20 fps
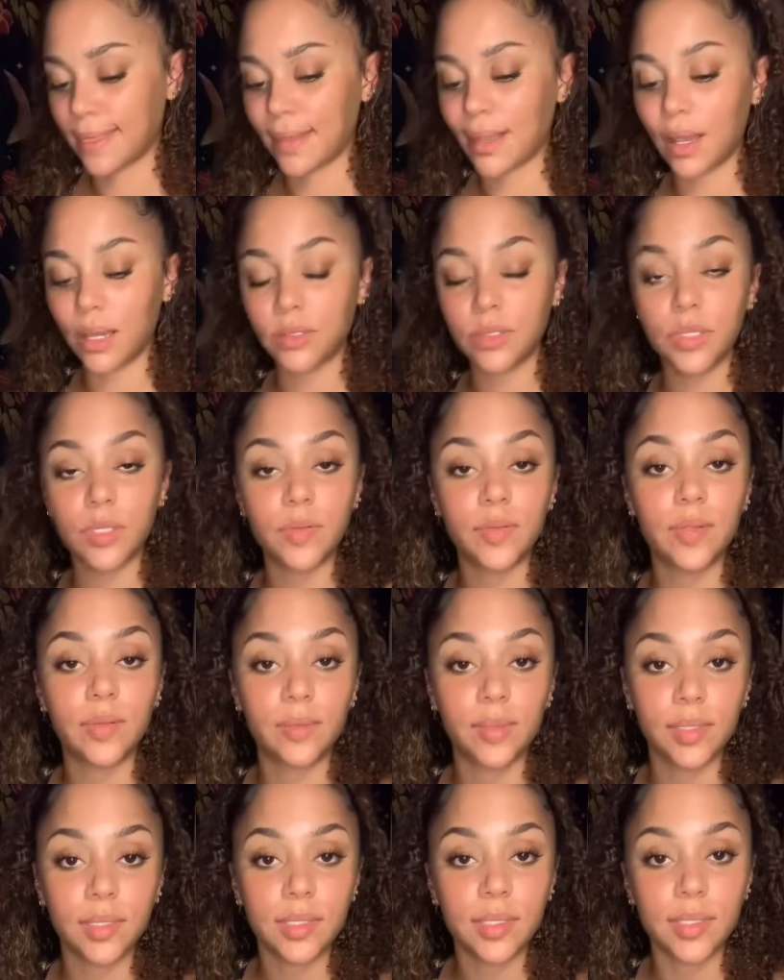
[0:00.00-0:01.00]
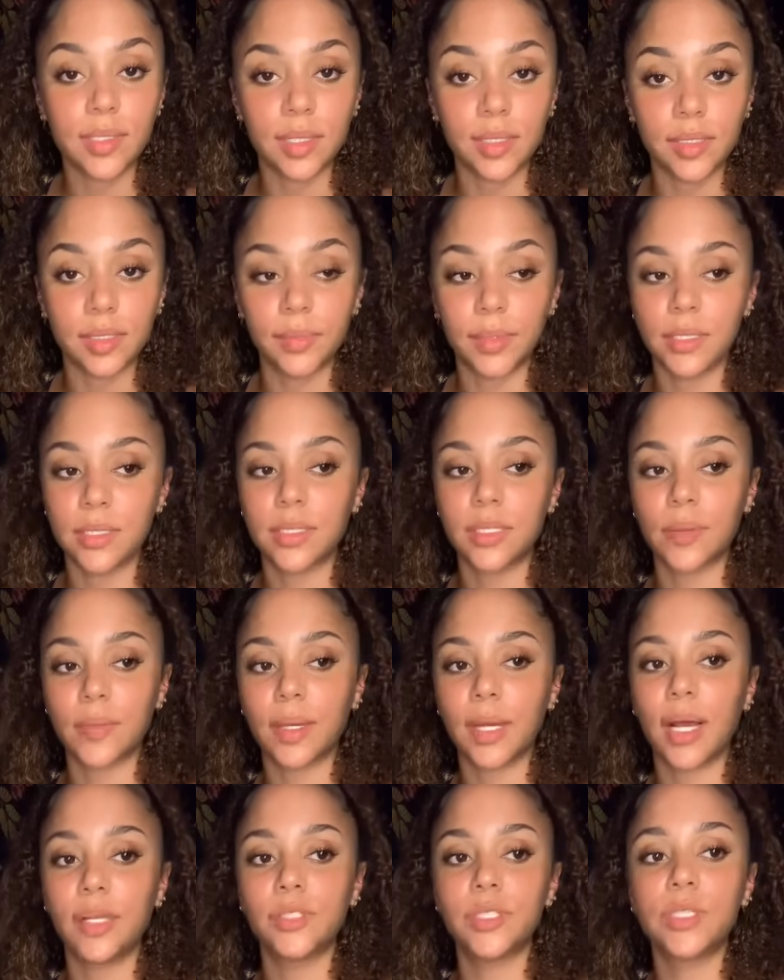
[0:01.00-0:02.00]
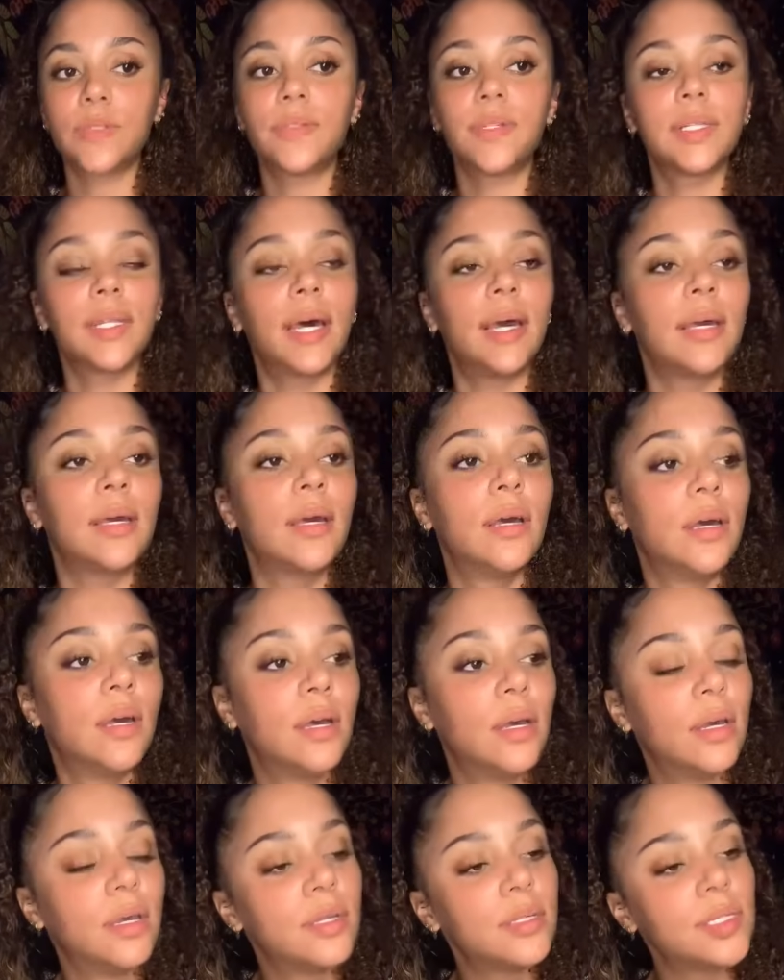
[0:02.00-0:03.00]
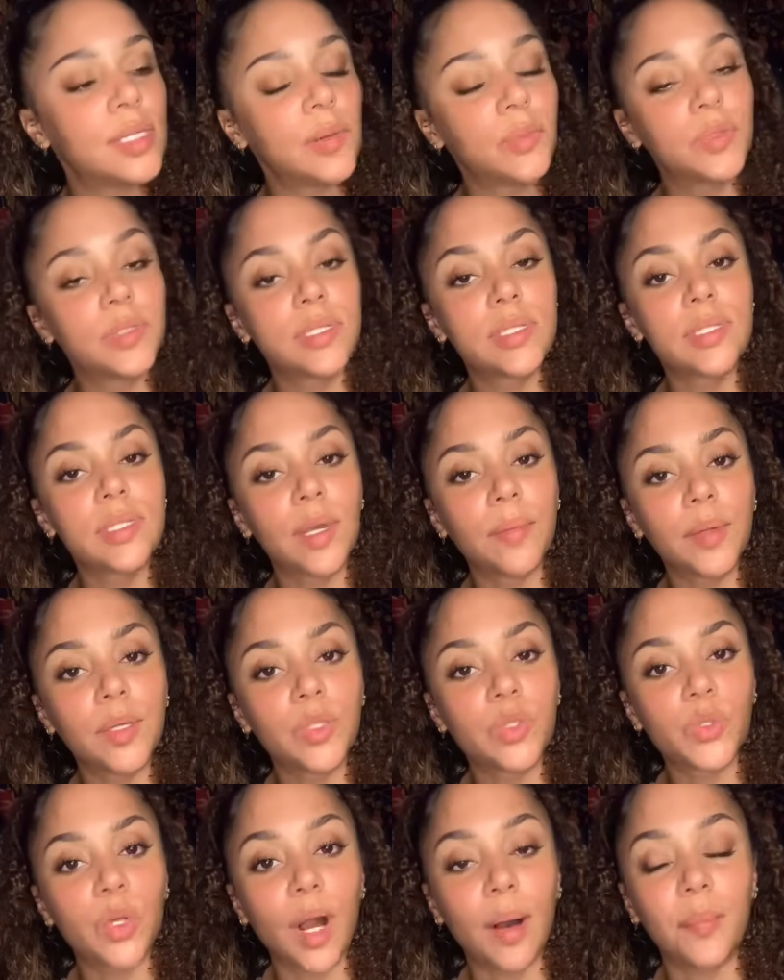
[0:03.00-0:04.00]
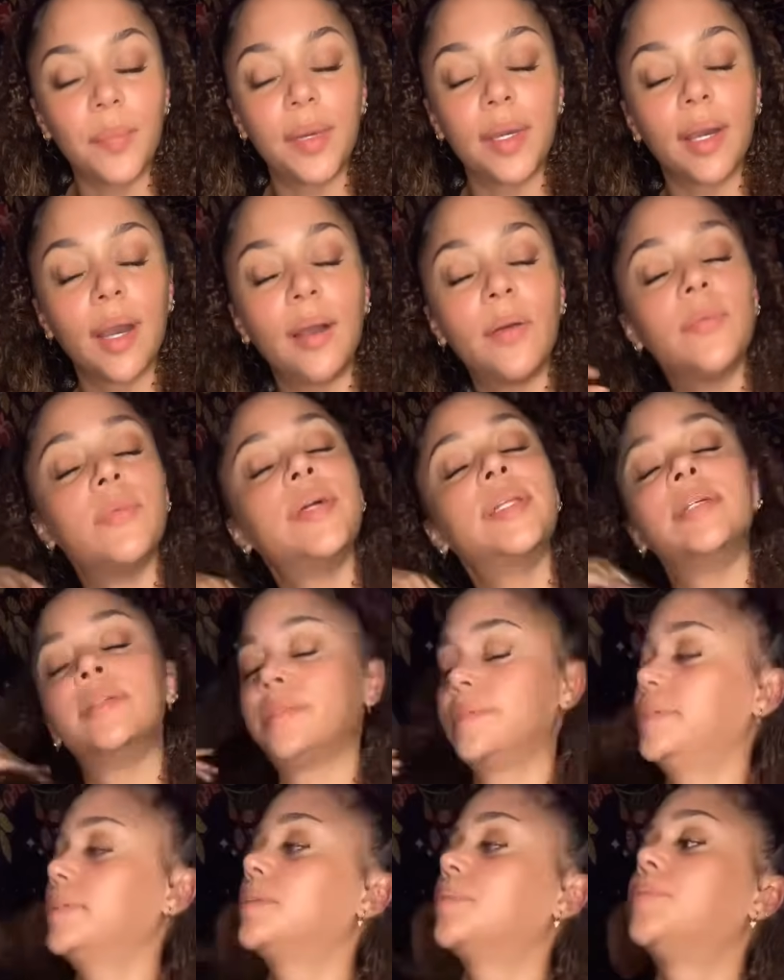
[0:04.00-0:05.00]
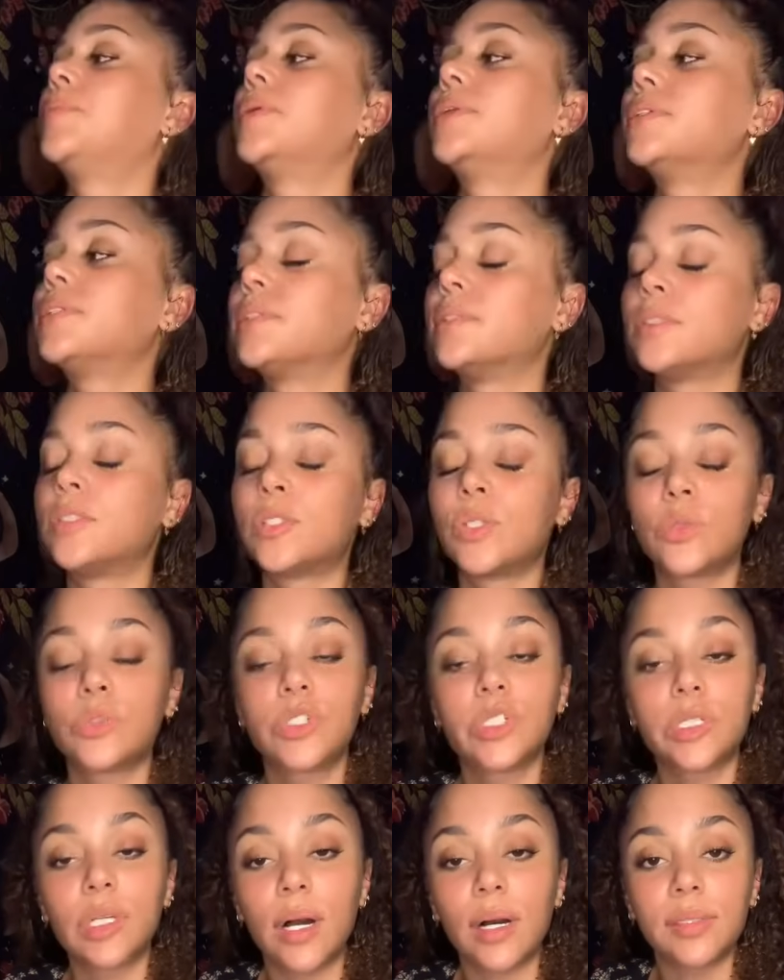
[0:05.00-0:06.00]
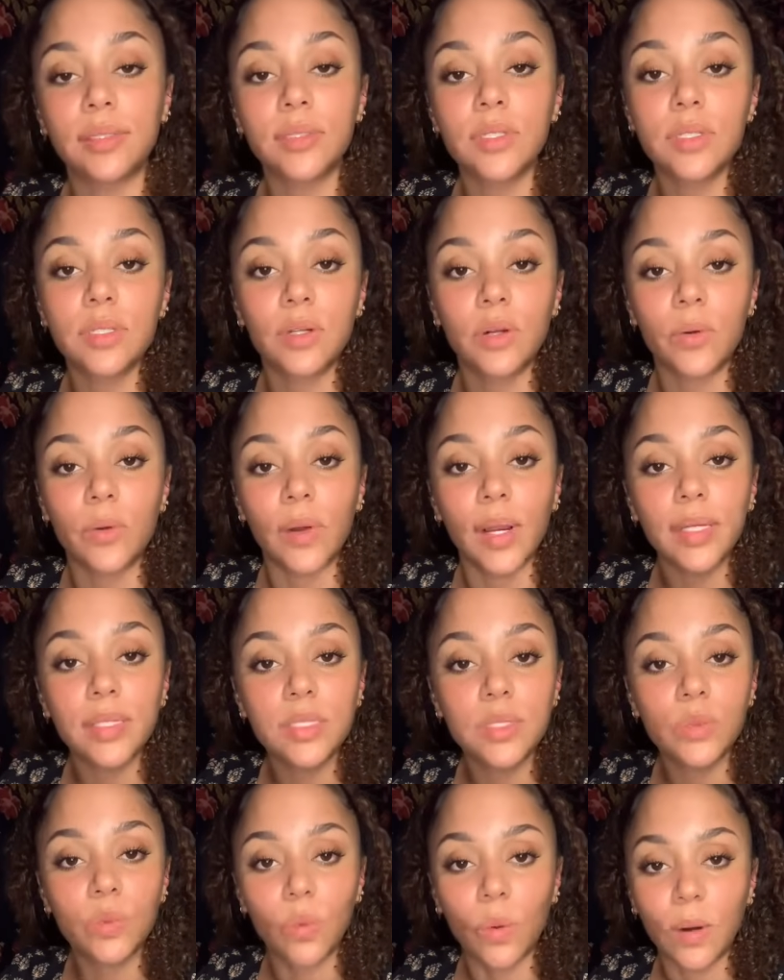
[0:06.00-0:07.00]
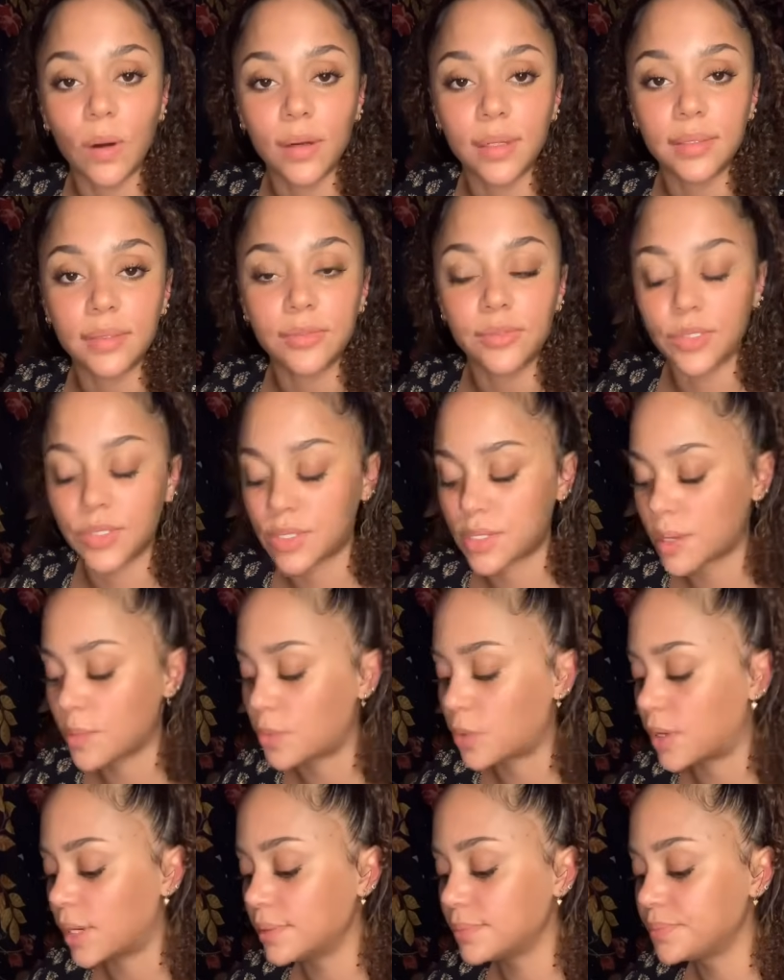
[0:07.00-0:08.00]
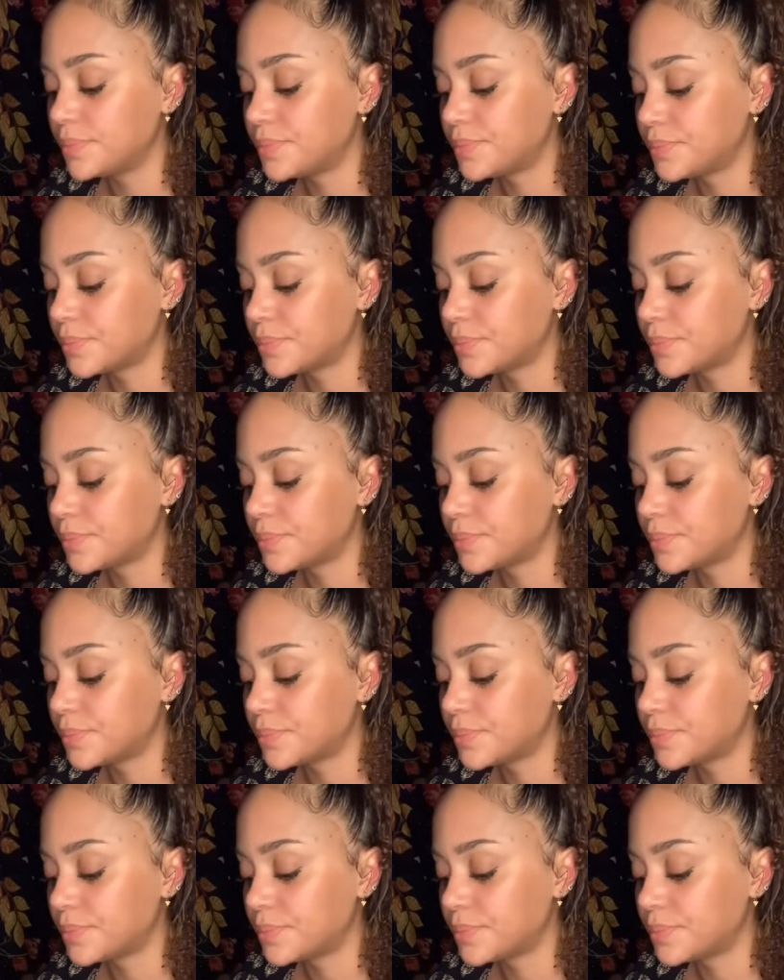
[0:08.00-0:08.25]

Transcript: I just feel really sick to my stomach. I just feel like someone's stomach dropping. I really feel a person so shocked. There's an arrest warrant for someone.